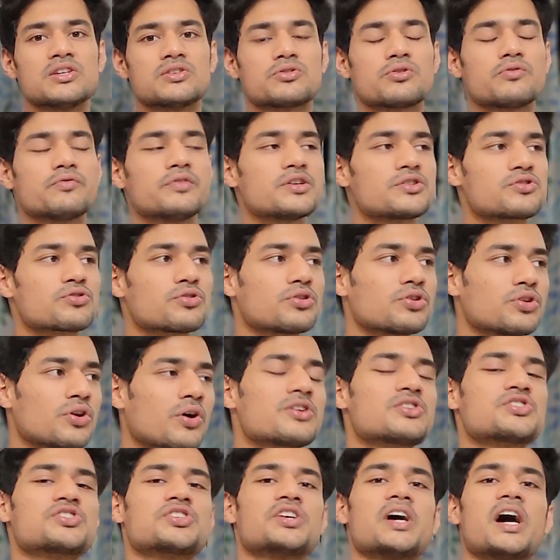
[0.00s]
so we should
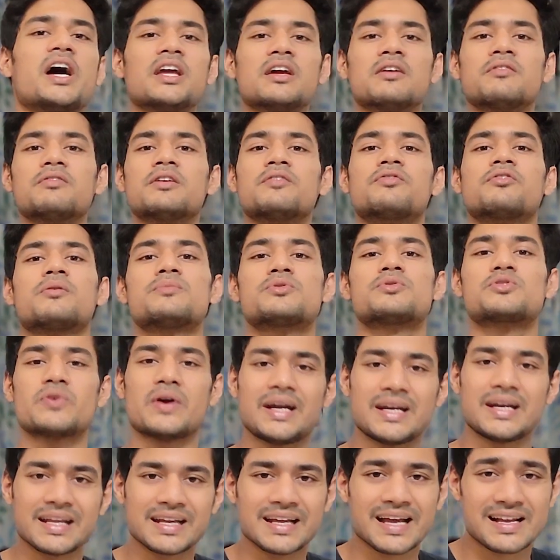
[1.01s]
not shy away from
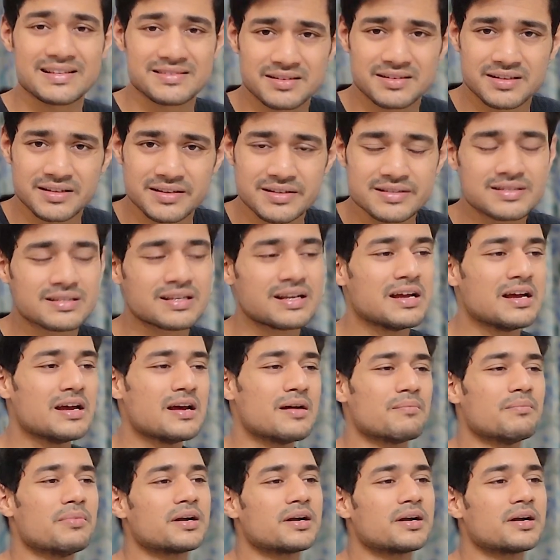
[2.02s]
sweating as it is